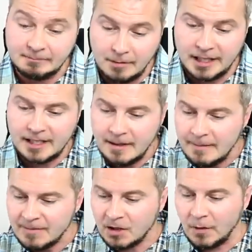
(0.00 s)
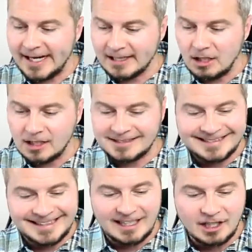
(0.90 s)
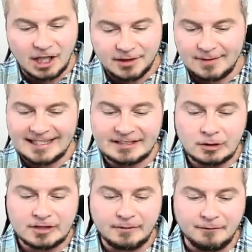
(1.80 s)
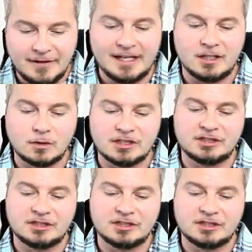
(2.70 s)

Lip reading: is money, grand larceny, unauthorized use of a vehicle,